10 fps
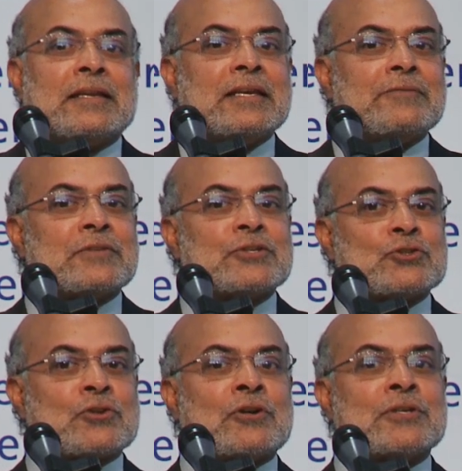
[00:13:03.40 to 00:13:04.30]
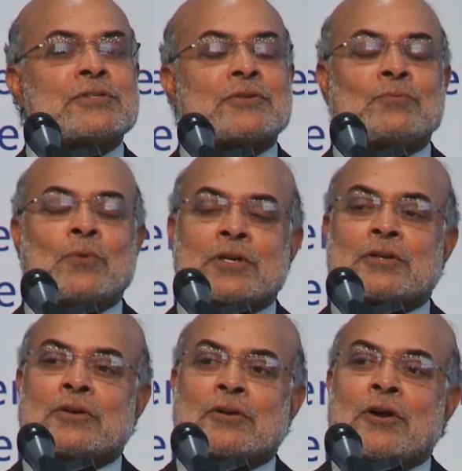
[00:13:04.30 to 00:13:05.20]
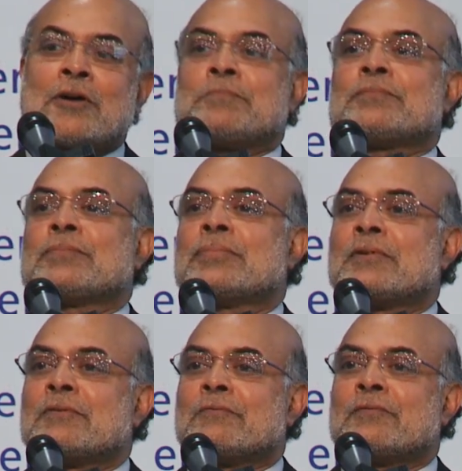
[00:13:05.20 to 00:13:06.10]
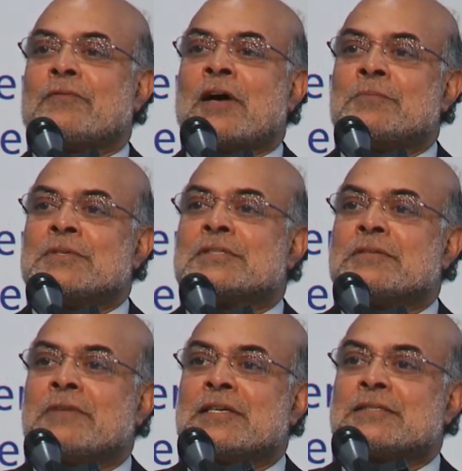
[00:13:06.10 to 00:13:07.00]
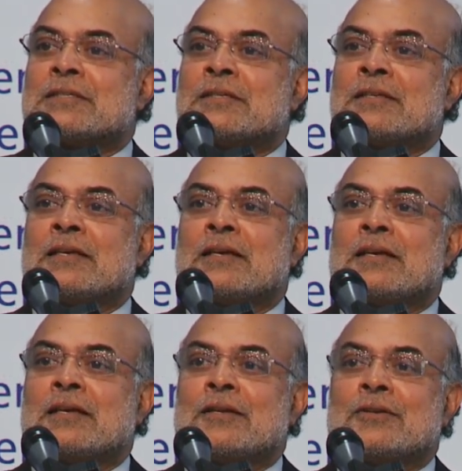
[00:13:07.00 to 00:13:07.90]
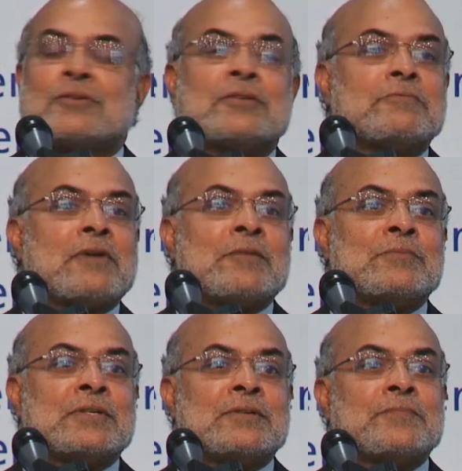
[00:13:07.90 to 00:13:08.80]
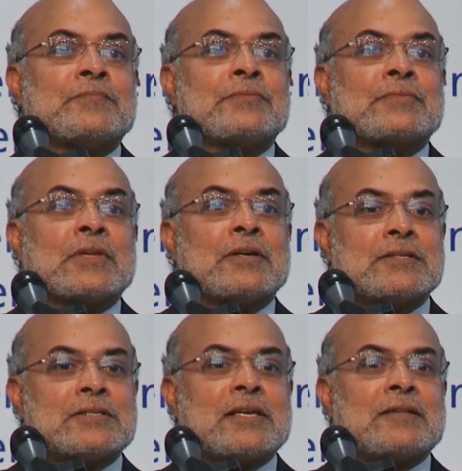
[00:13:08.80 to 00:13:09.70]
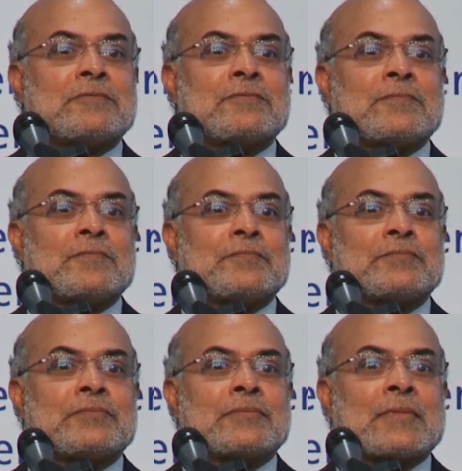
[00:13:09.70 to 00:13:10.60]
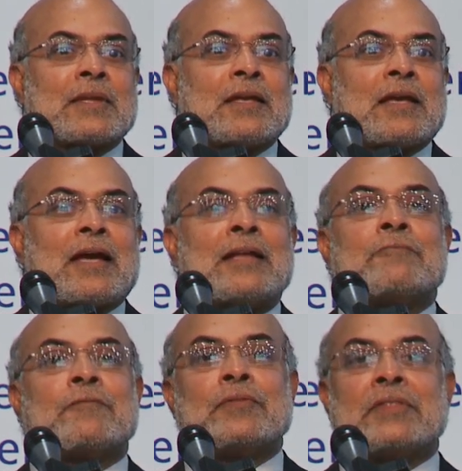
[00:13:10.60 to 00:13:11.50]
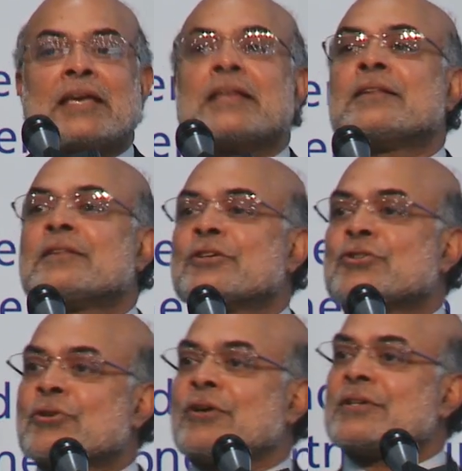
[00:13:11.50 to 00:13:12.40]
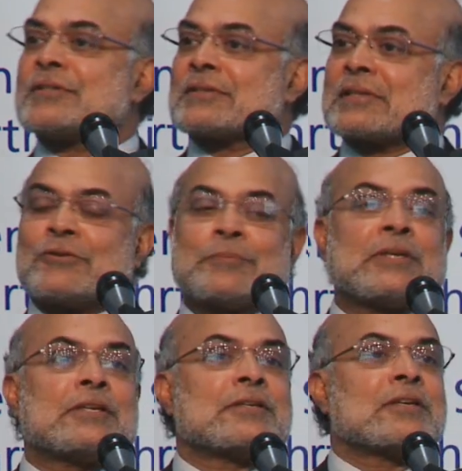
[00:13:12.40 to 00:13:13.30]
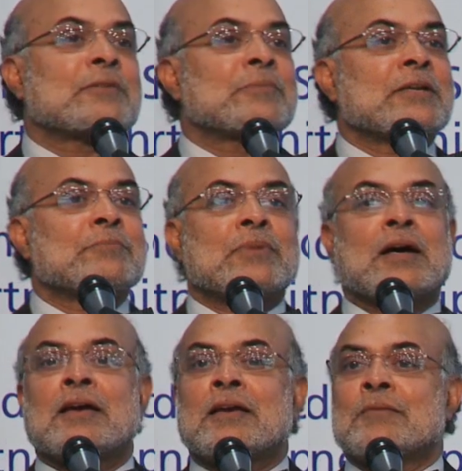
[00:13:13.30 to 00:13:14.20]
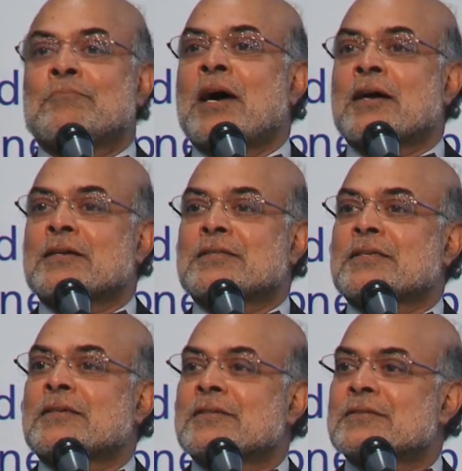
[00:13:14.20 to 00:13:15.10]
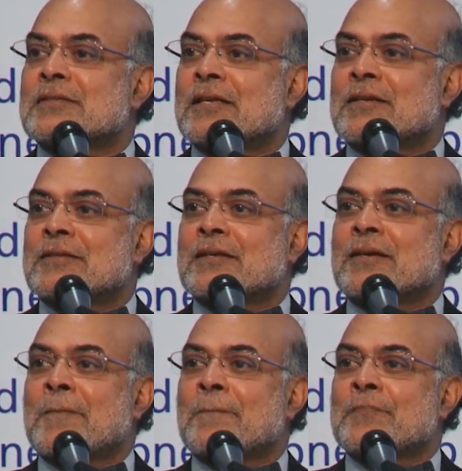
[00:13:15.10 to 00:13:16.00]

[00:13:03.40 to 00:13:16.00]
leave the choice of what crop farmers invest in to the farmer herself. And then the choice could be determined by market signals that are there.